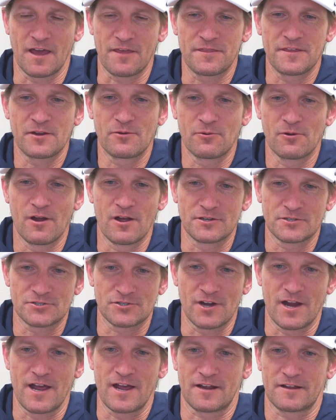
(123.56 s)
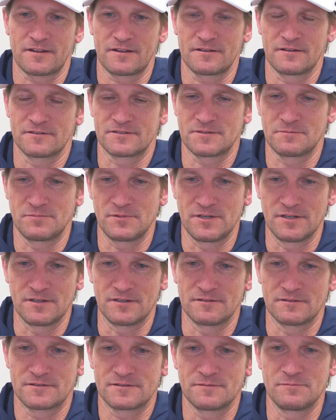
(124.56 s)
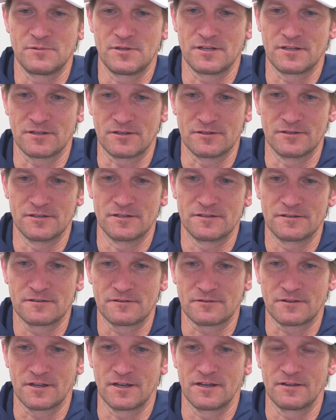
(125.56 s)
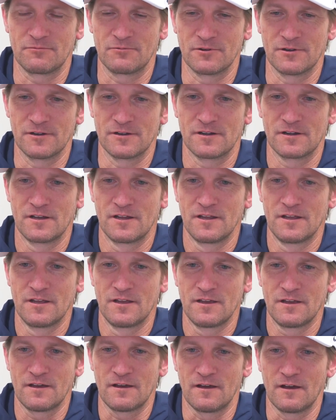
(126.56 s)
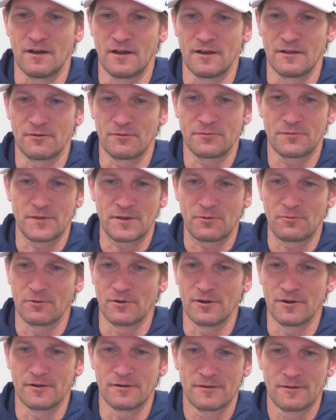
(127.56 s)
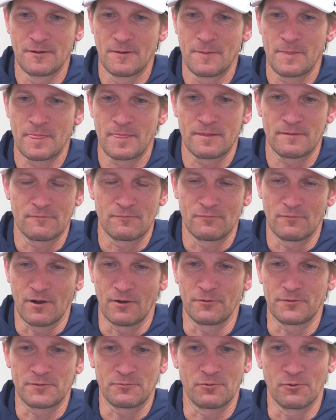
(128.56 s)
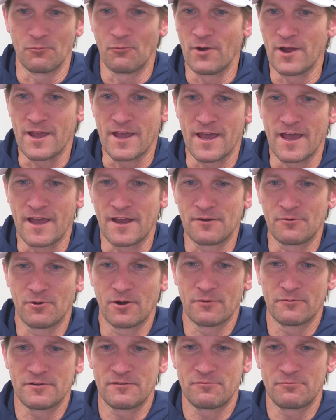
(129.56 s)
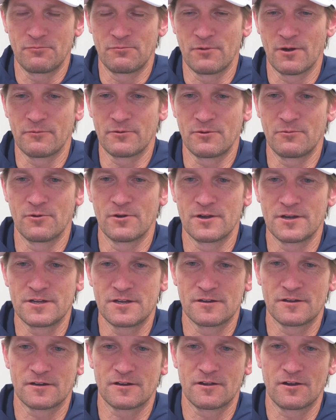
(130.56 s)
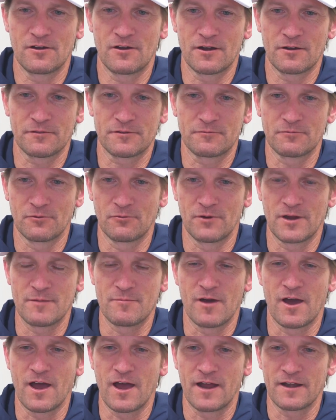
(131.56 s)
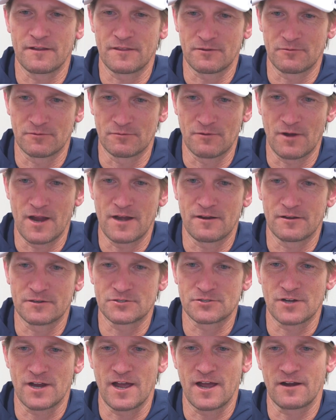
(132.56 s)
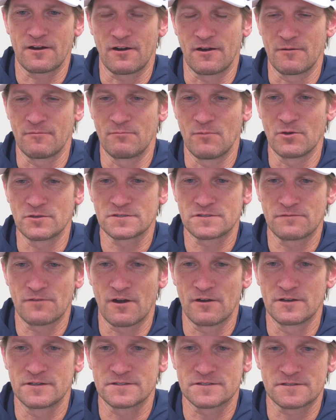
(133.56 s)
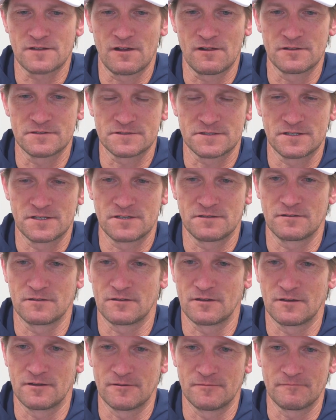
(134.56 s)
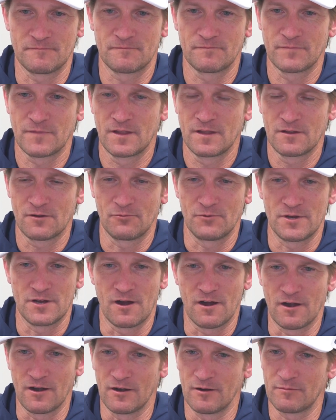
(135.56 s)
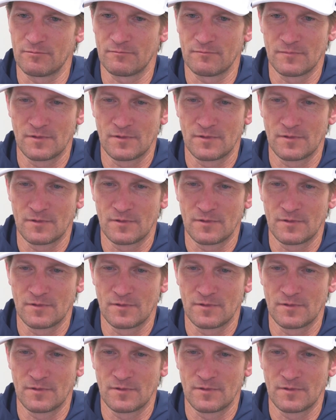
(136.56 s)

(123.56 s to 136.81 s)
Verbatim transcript: I think we're on track to being to being good. Okay, we're uh, I don't think we're I don't think we're way ahead of where we where we were a year ago. I don't think we're way behind. I think we're right on track. Our most of our install is in. Um, we are